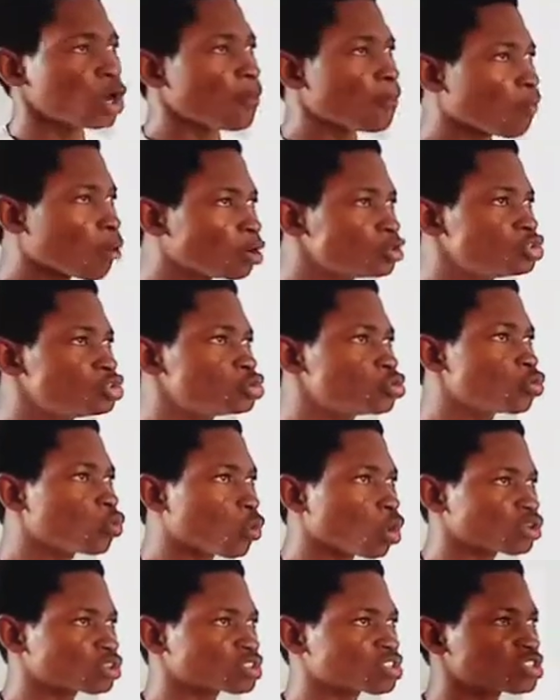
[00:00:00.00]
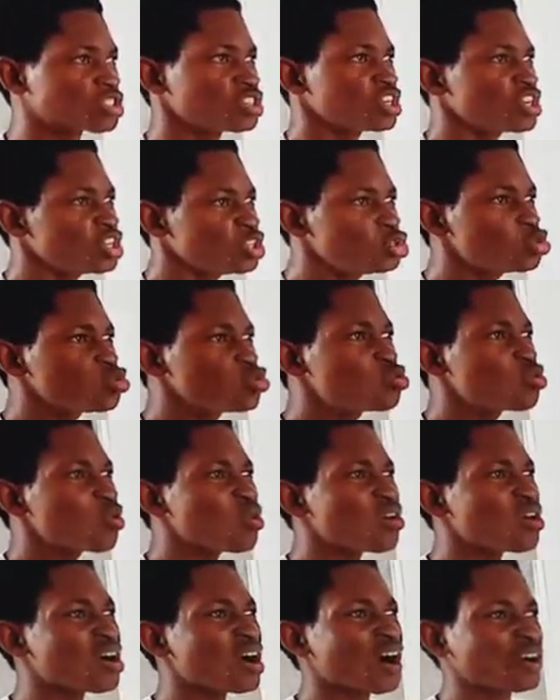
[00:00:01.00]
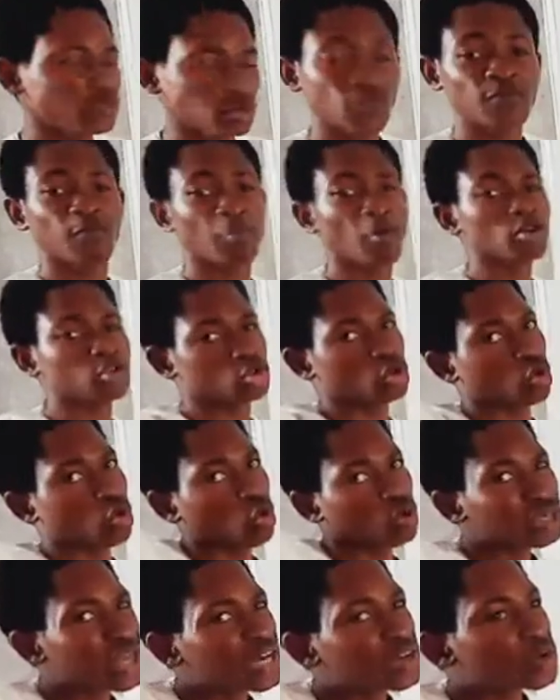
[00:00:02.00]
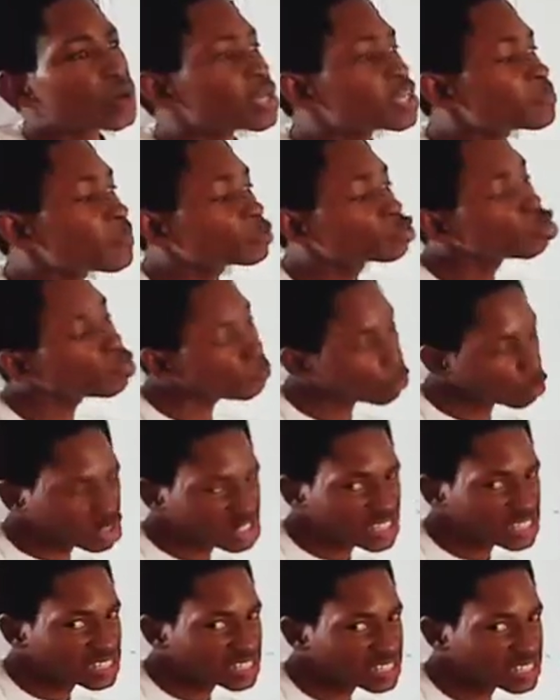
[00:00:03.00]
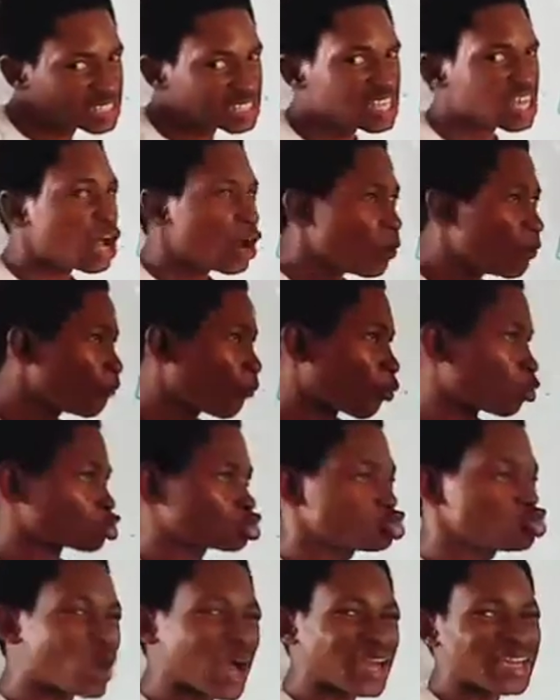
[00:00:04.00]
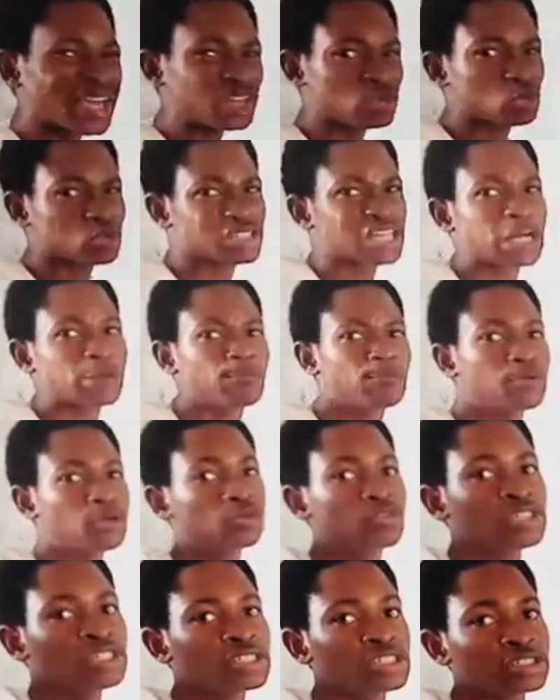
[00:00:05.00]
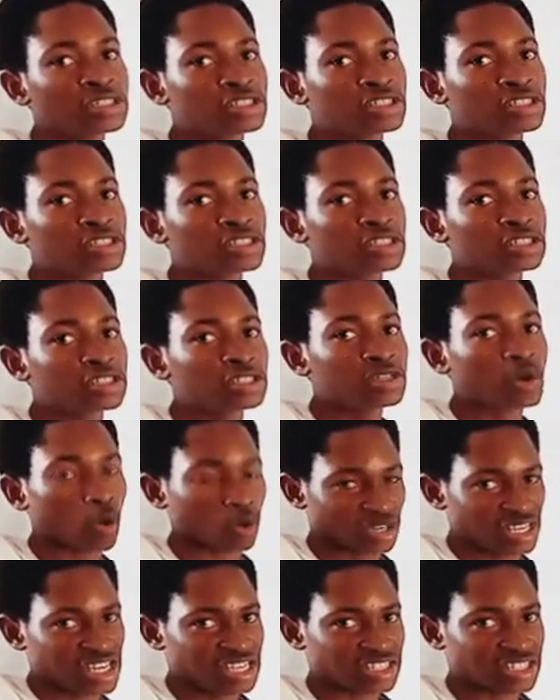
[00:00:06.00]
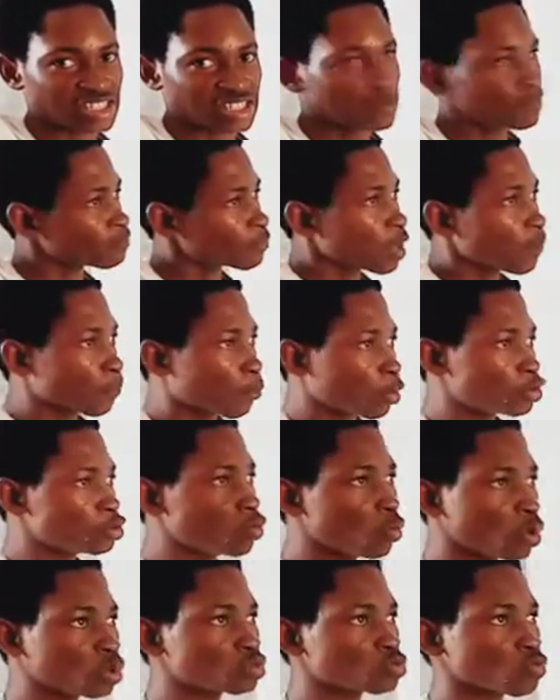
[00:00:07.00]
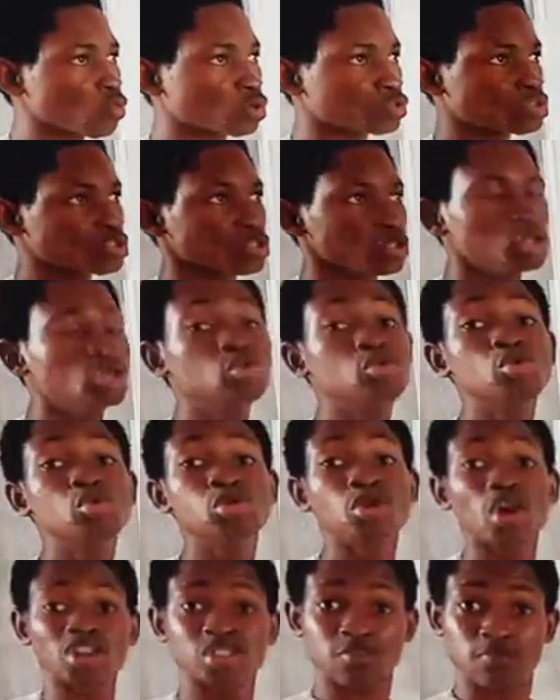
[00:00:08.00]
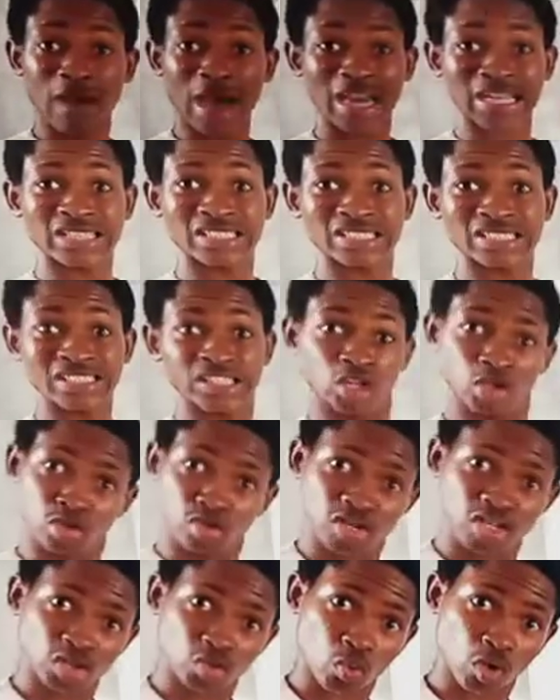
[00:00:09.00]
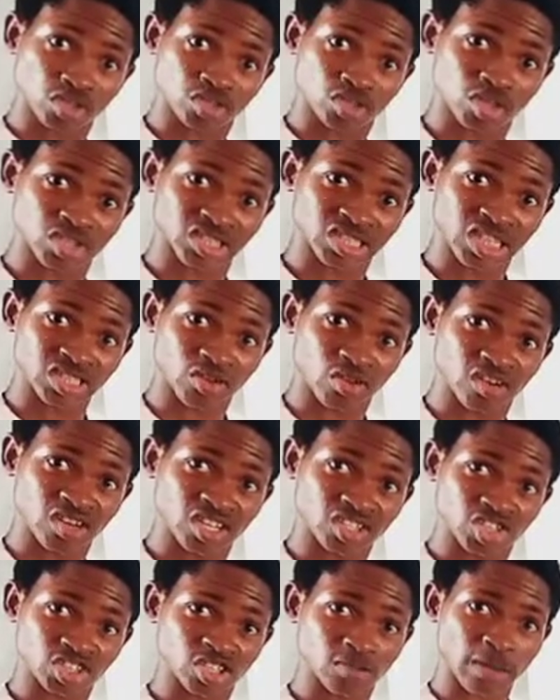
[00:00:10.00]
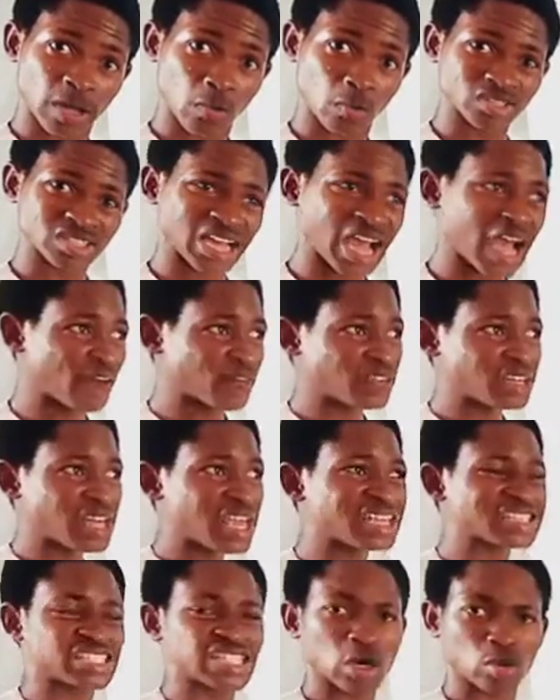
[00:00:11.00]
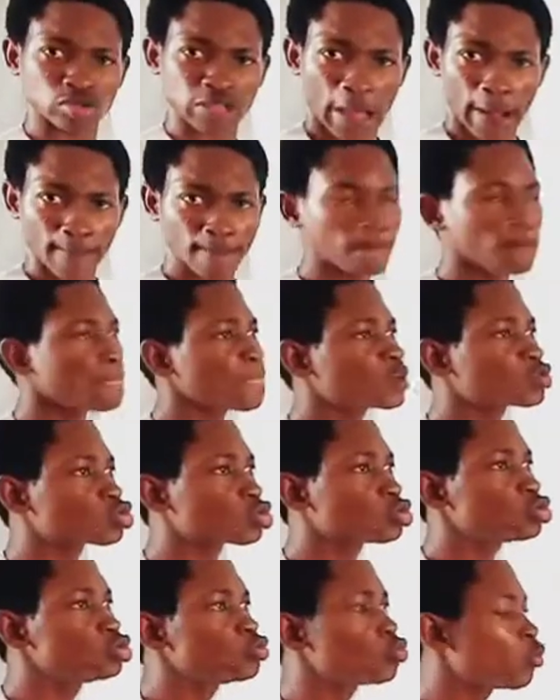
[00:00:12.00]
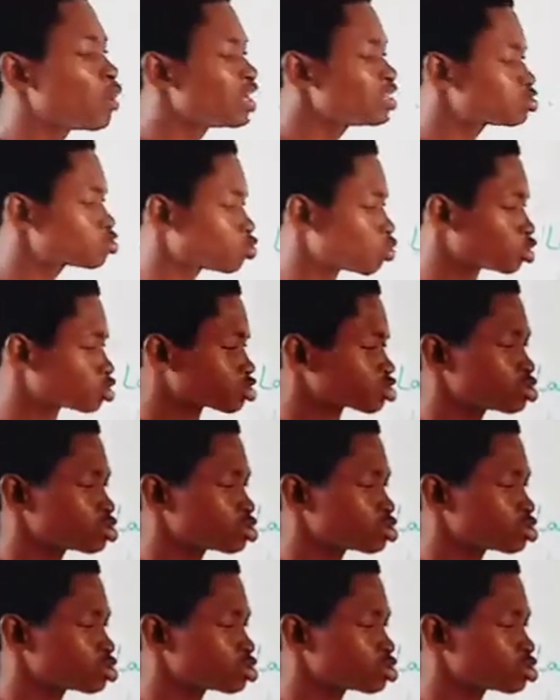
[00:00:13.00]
but you bought your own land already through purchase, but you are here to start building on it. But you want what? You just married. You need to sustain your relationship by having a shelter. So you went to